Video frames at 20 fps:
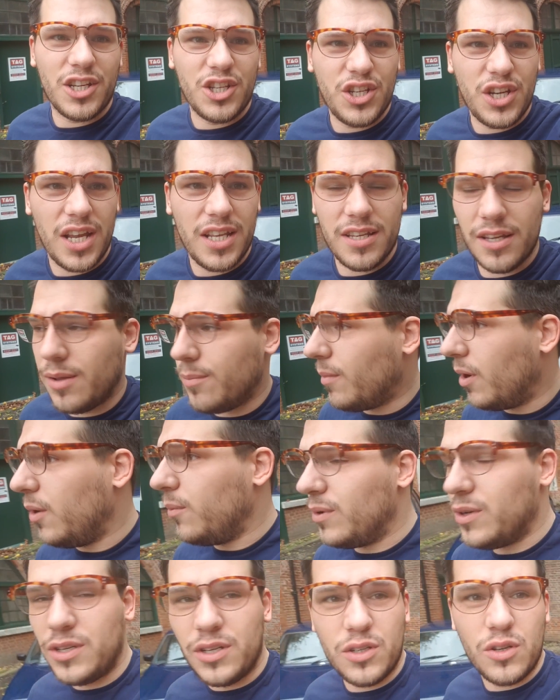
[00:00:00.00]
shit at the
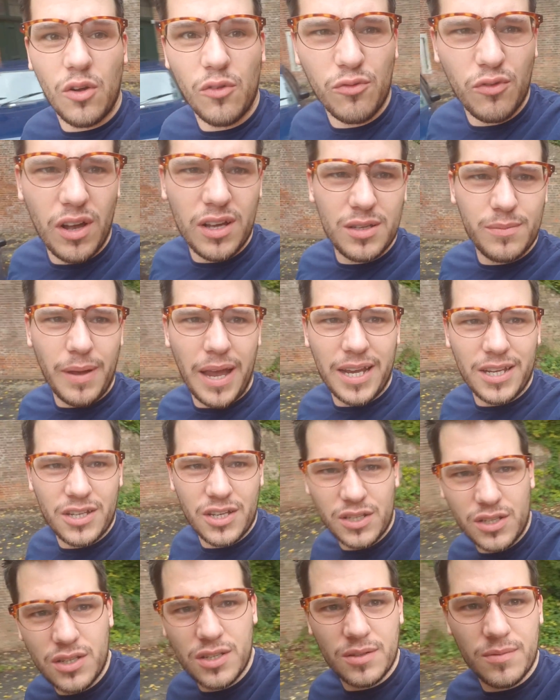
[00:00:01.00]
moment. She's got rust
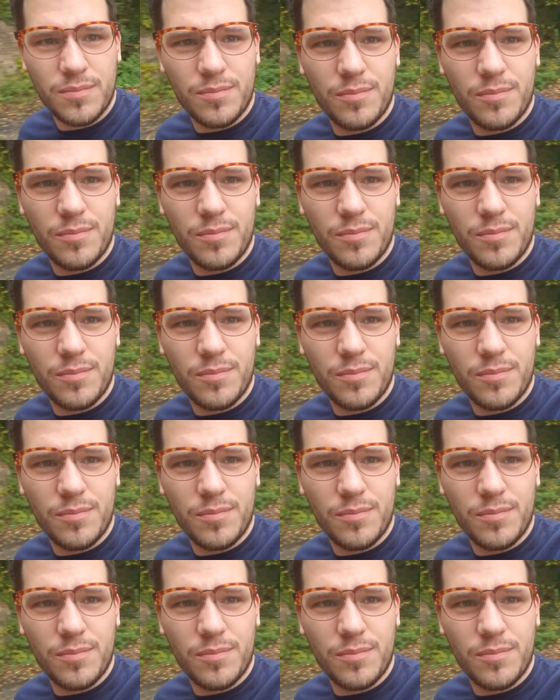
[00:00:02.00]
patches.